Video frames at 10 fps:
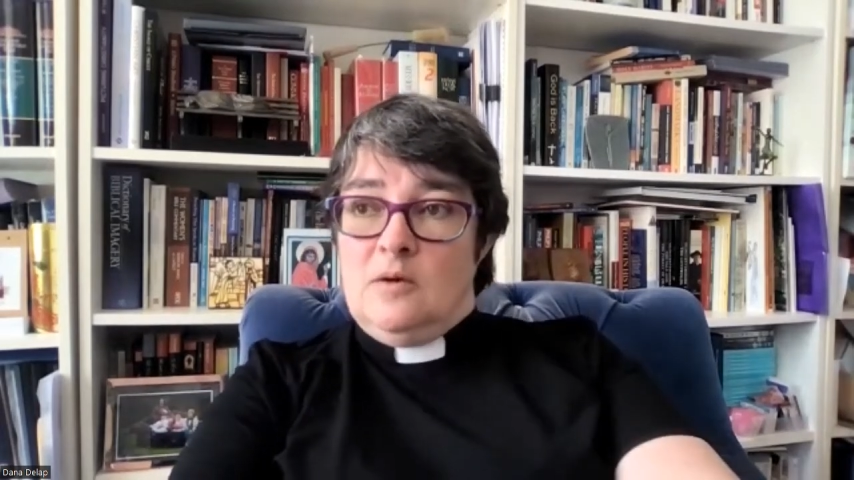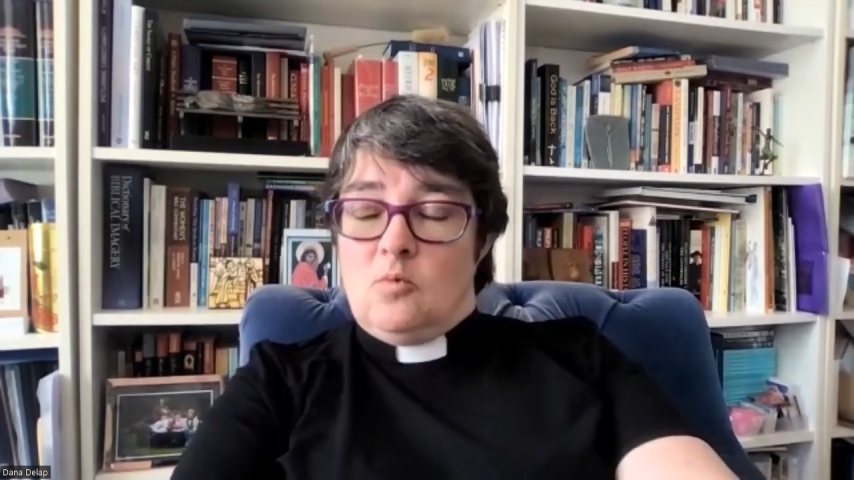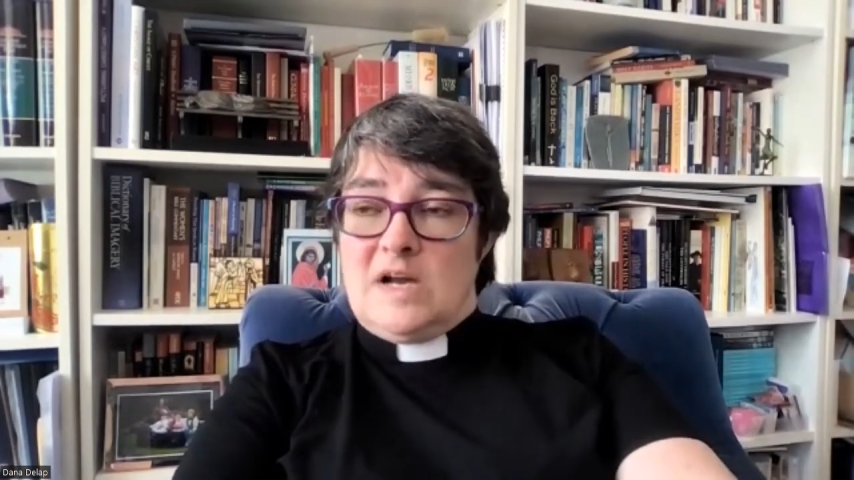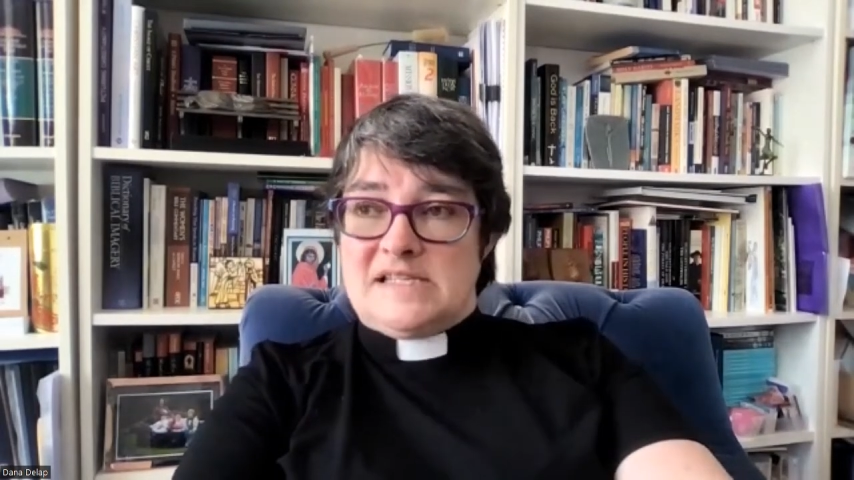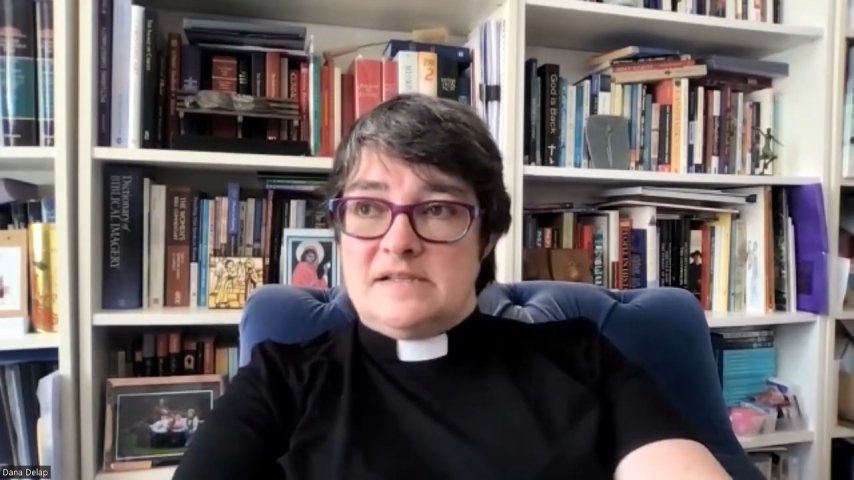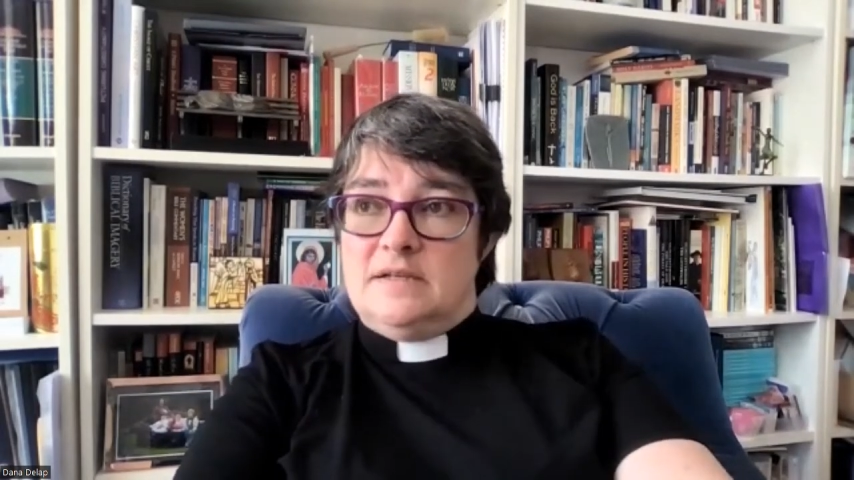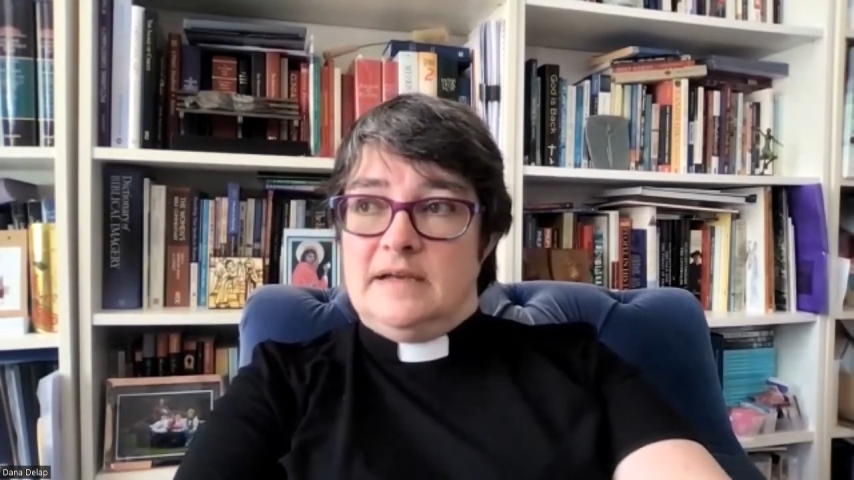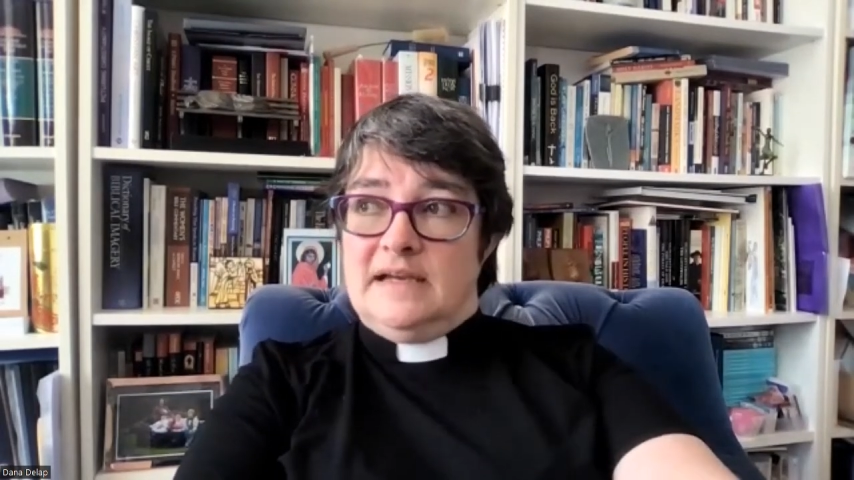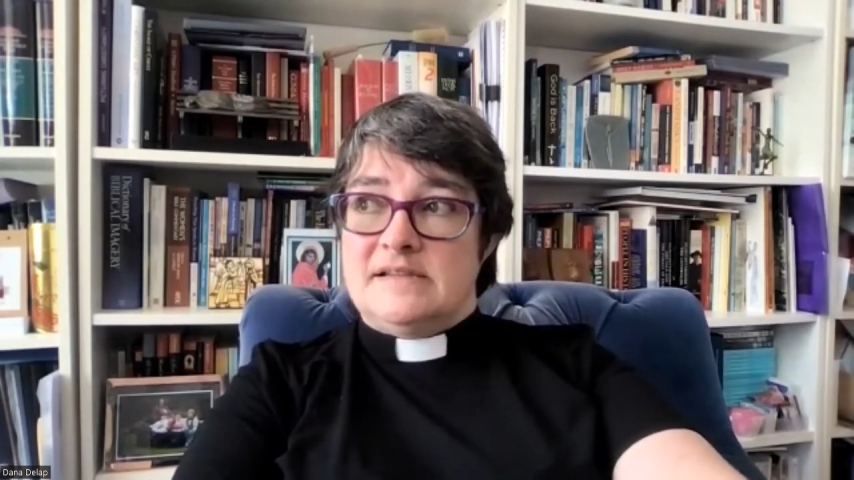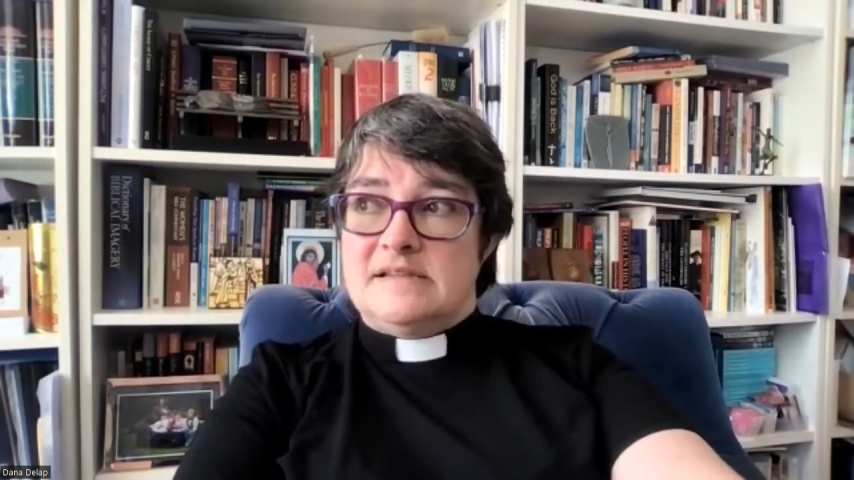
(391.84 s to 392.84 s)
West
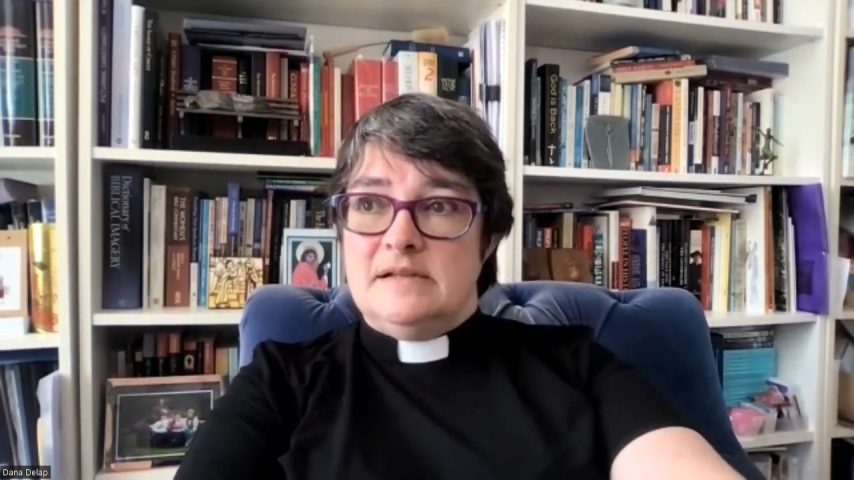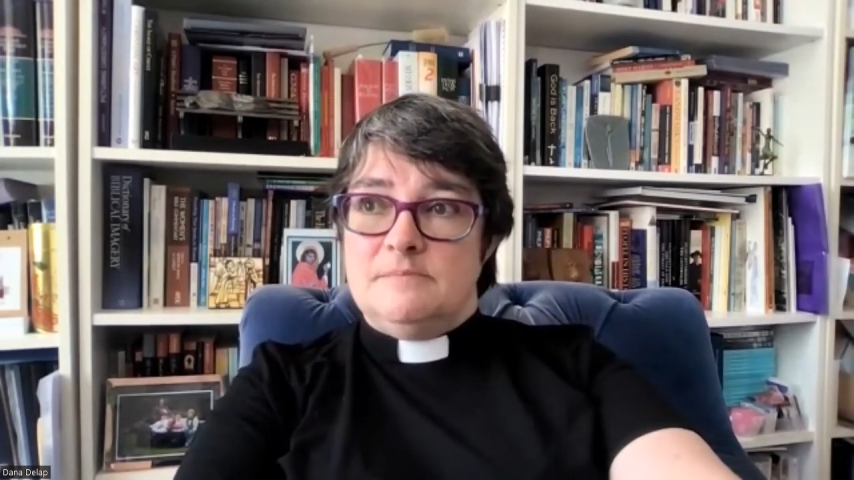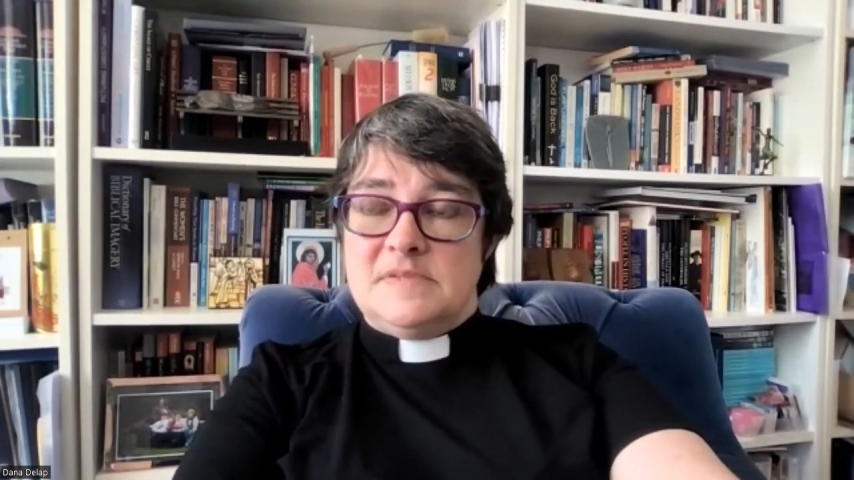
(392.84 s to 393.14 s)
Newcastle.